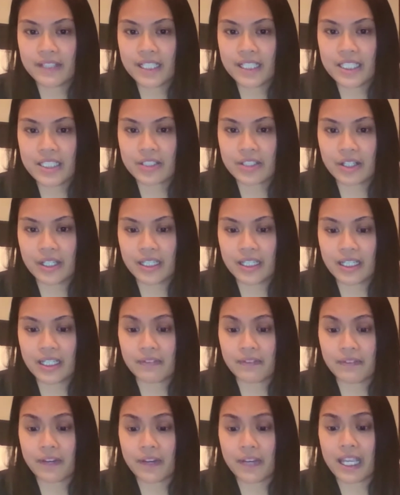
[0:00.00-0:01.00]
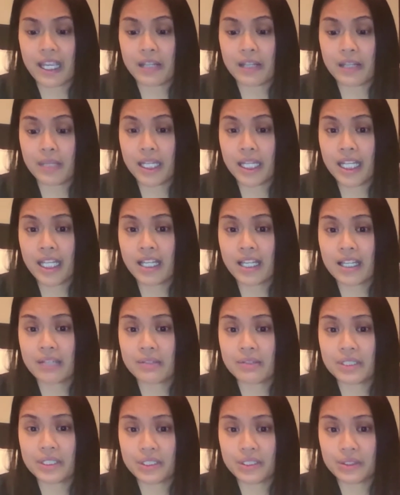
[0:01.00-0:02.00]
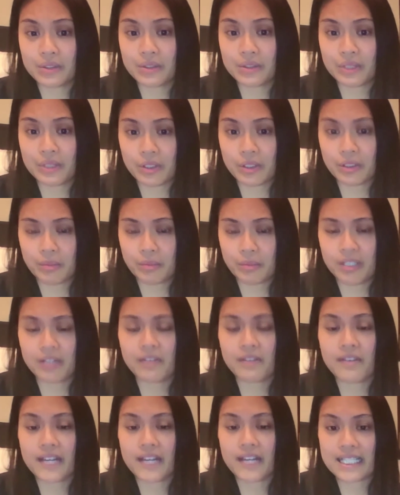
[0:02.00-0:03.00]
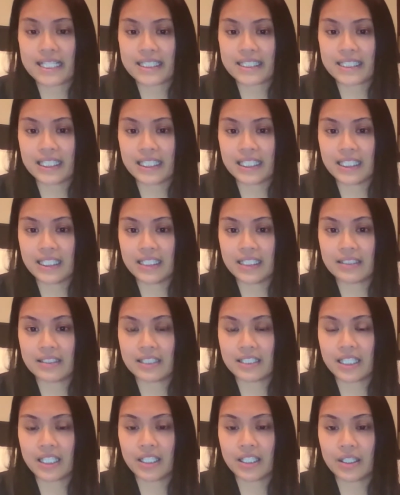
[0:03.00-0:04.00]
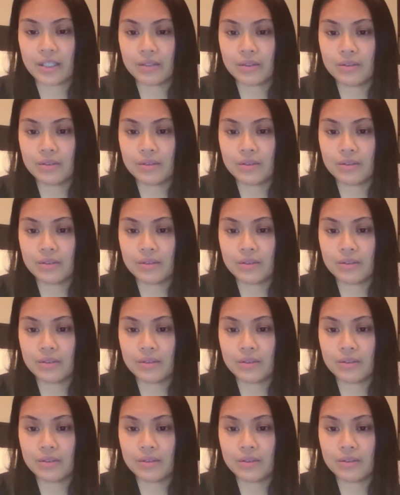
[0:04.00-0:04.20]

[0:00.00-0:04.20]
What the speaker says: starting out for anybody, I would do intermittent fasting and keto.